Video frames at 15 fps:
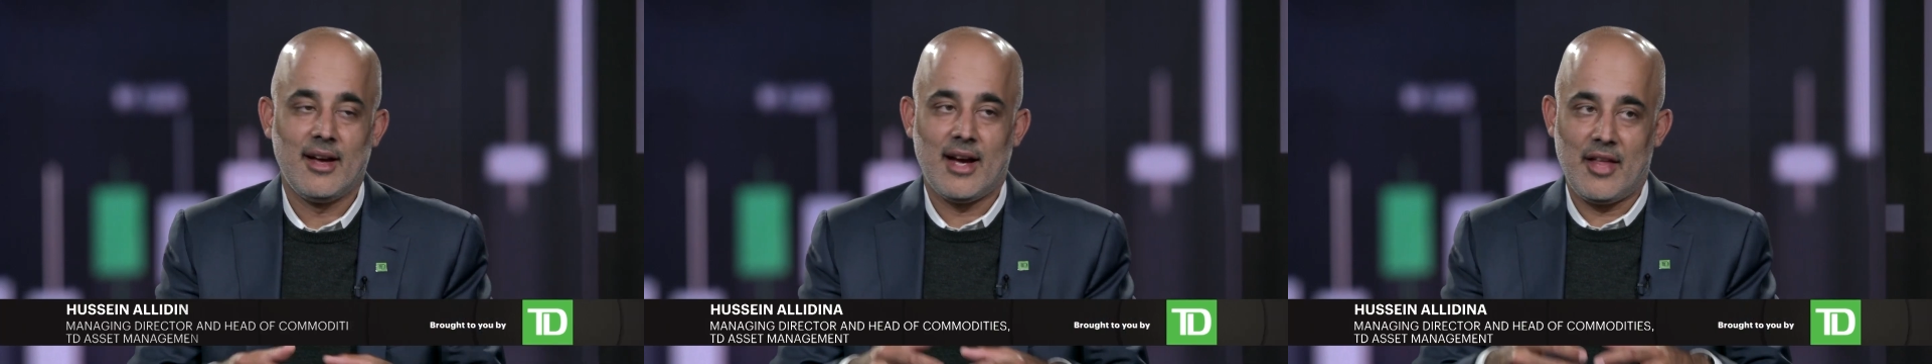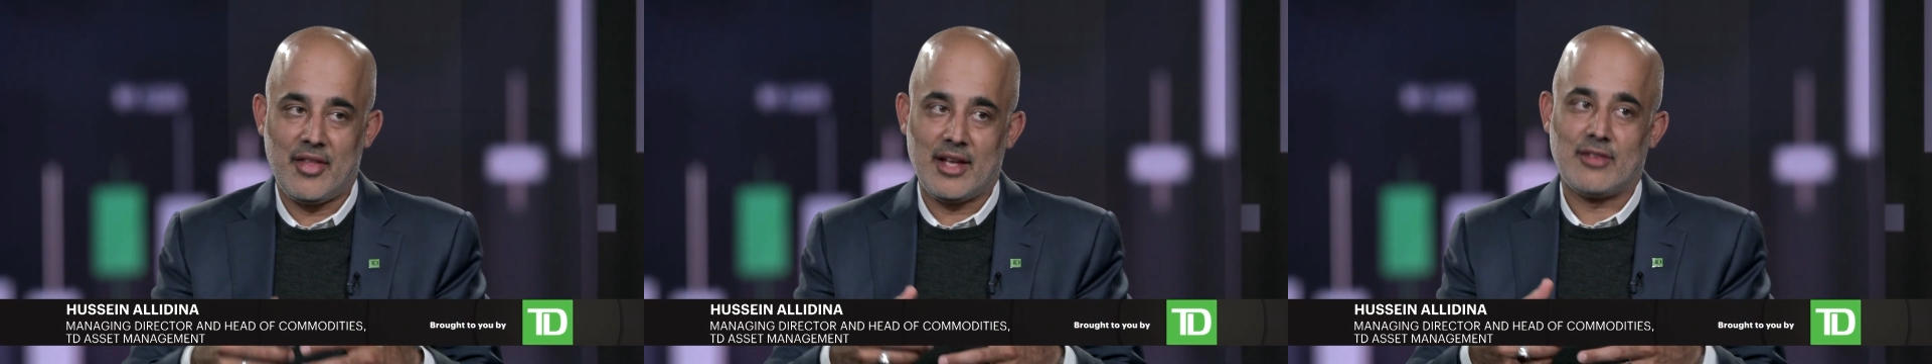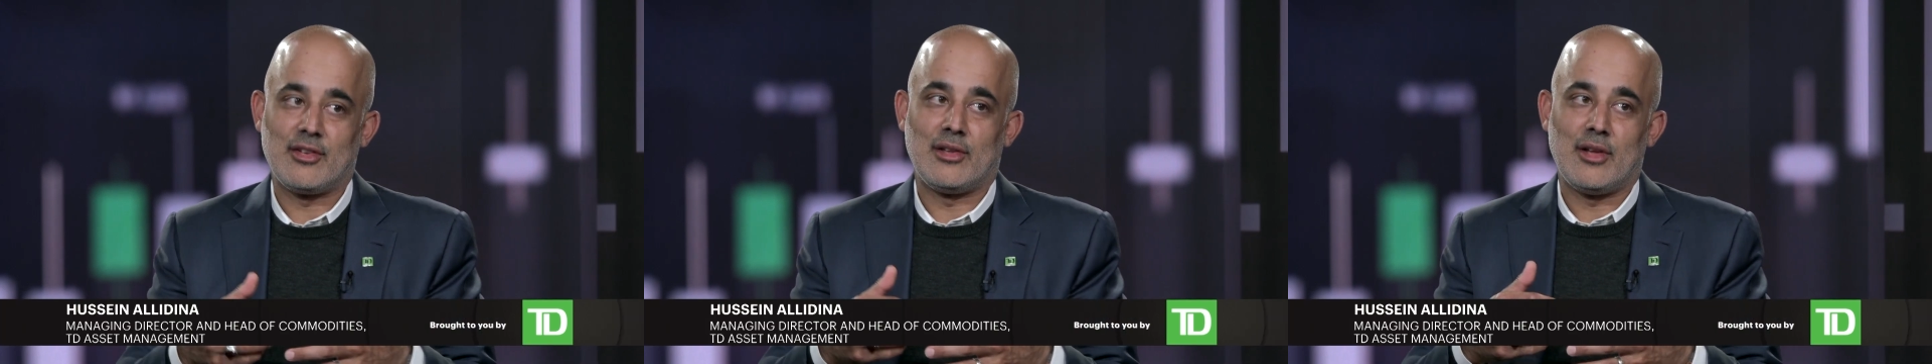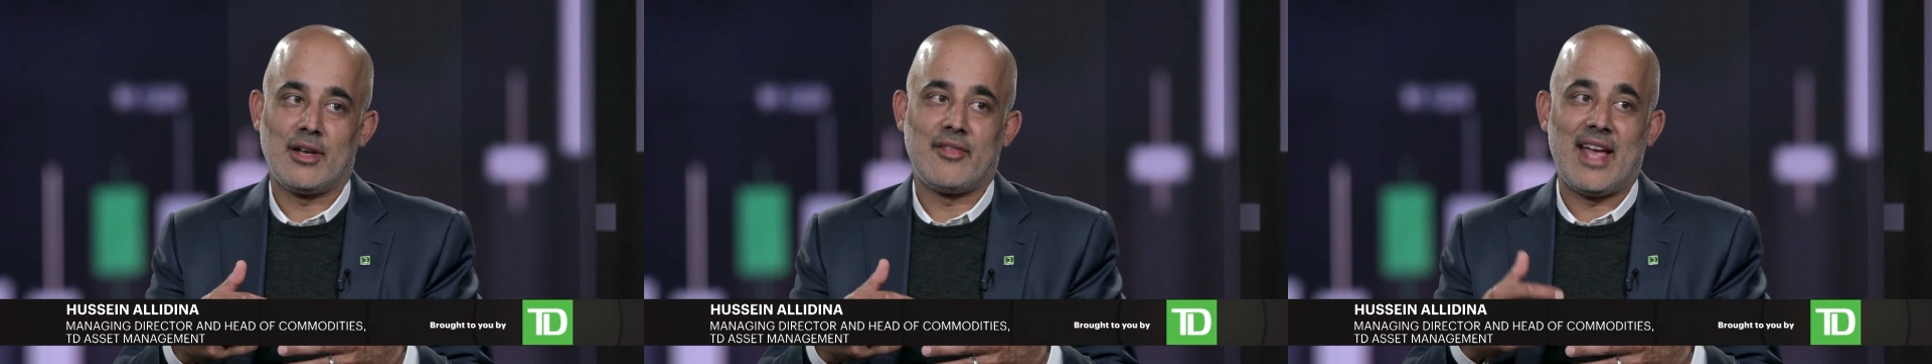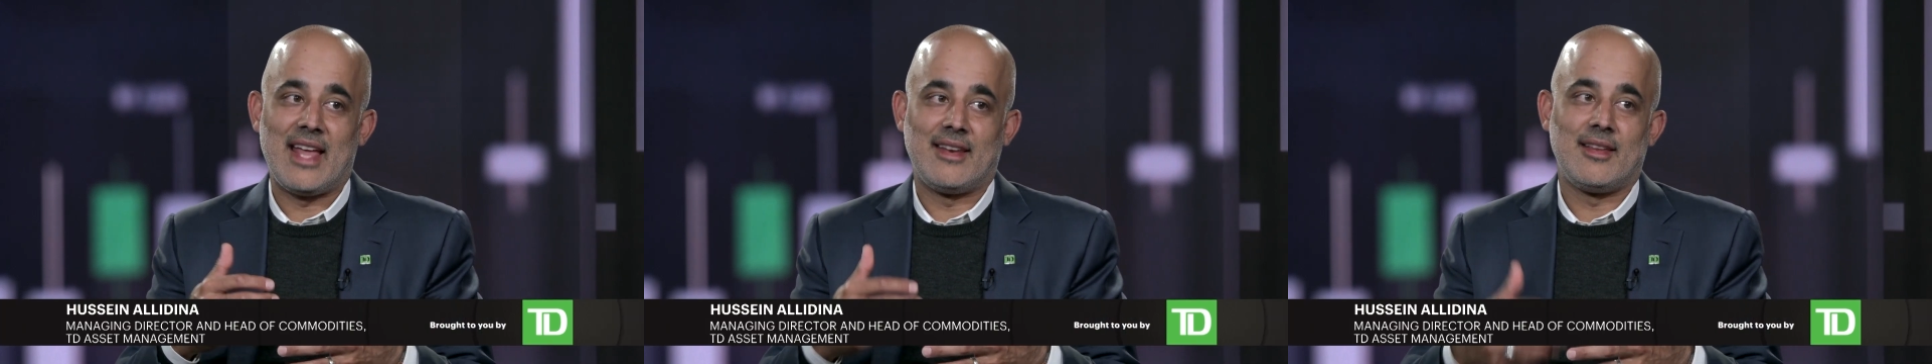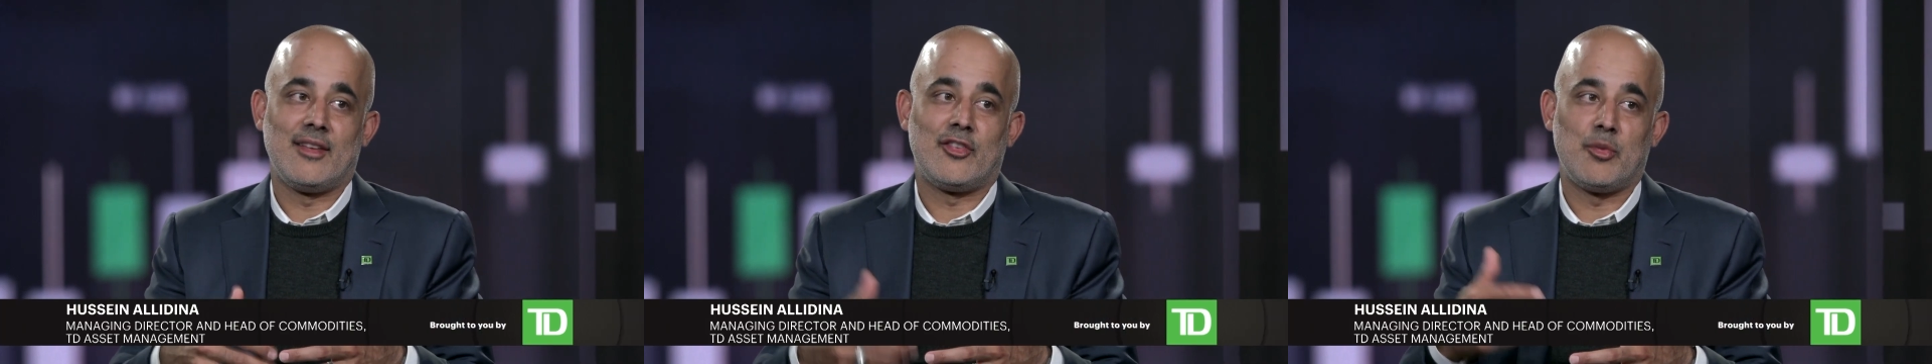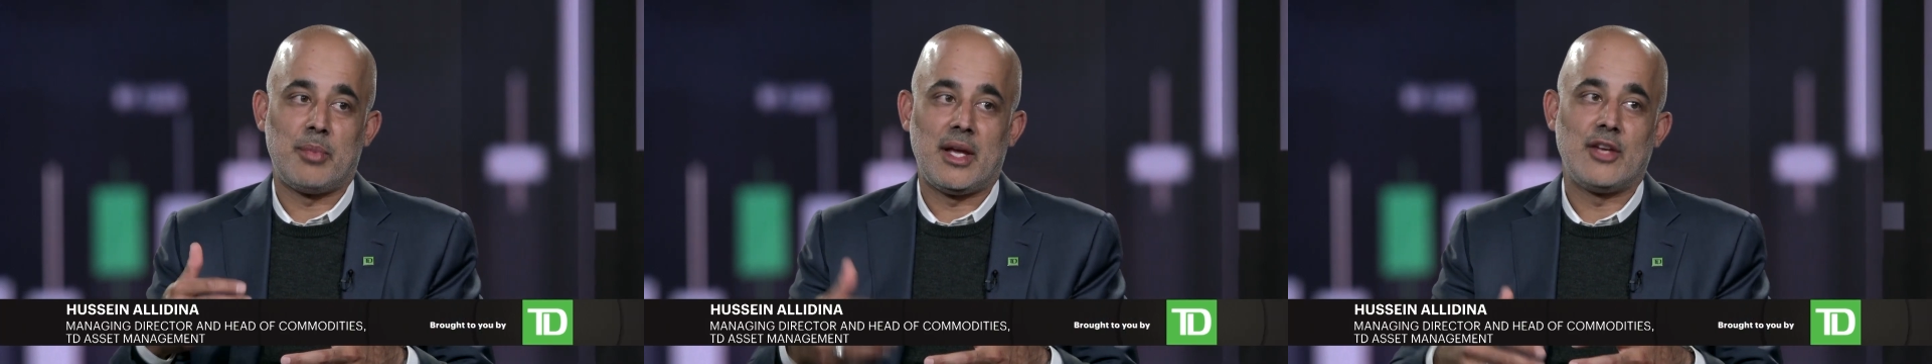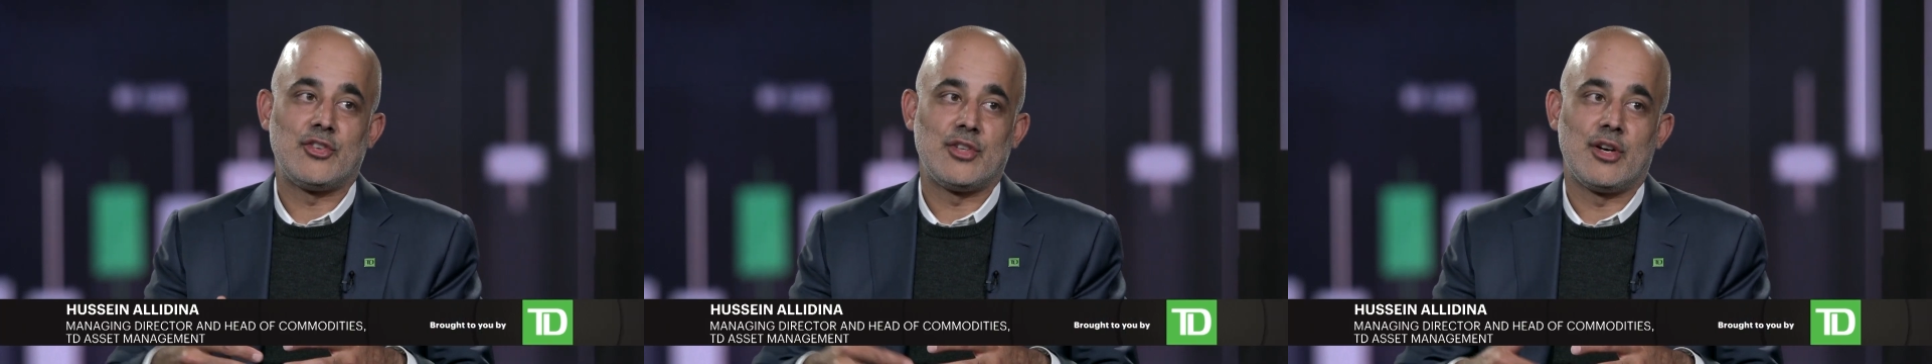I think it's a lot of
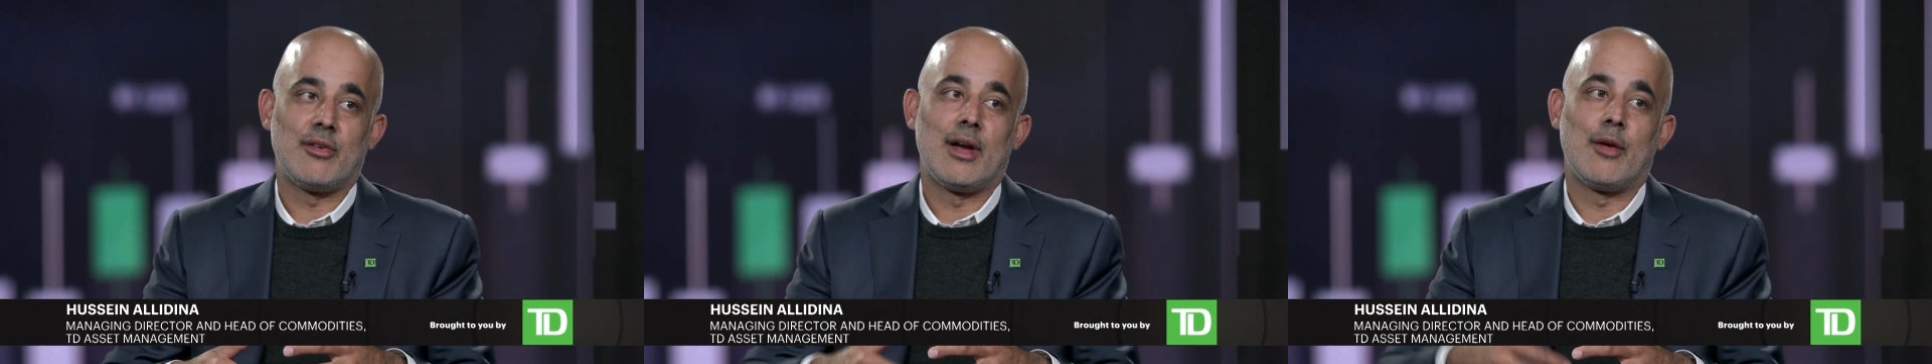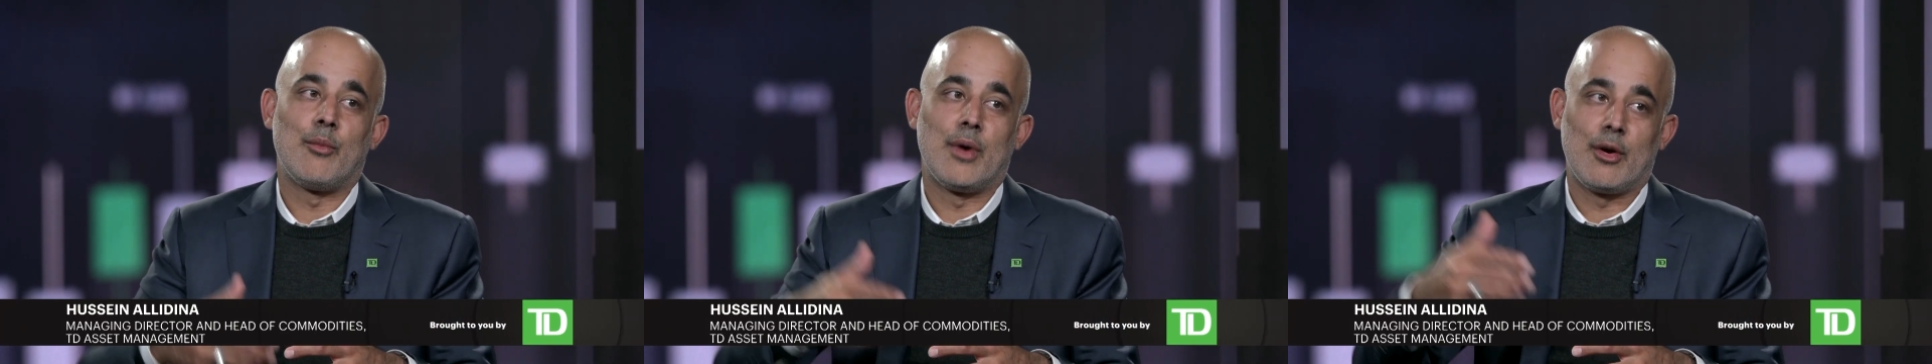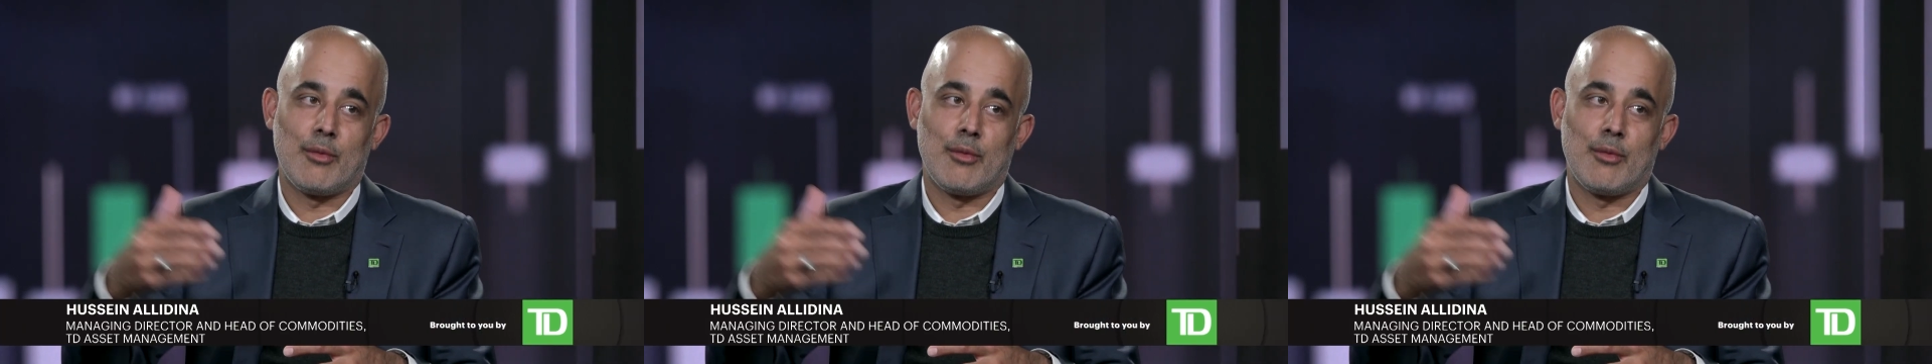anticipation around what